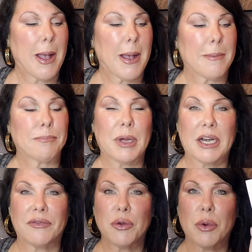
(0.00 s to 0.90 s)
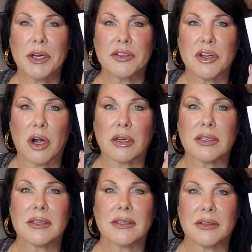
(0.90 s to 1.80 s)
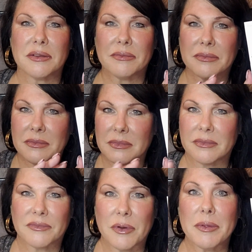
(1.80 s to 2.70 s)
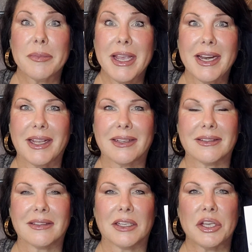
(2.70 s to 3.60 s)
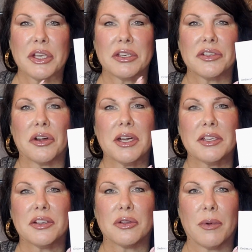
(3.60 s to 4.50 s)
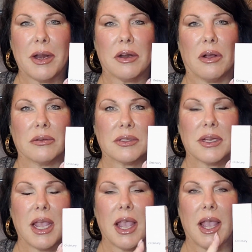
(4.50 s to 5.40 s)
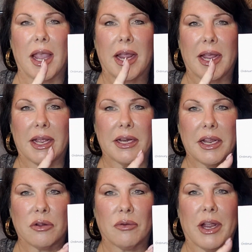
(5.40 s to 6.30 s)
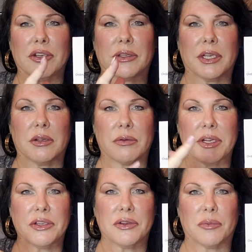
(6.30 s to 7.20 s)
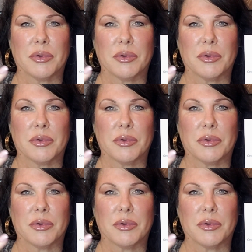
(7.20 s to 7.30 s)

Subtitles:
But if you want to start from the beginning, you can start into the retinols. and gradually increase your